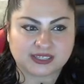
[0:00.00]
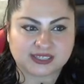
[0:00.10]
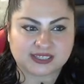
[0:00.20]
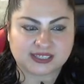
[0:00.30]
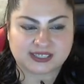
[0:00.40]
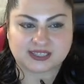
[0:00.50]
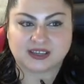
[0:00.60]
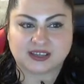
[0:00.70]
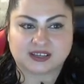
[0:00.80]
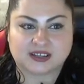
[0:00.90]
is the
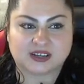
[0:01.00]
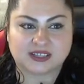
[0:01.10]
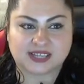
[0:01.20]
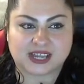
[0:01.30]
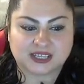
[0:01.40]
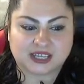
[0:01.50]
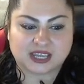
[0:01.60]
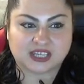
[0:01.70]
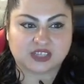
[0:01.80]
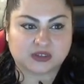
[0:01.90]
slug, contact.
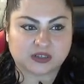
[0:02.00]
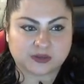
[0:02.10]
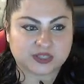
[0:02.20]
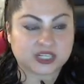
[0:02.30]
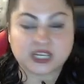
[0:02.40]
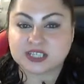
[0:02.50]
And you can always change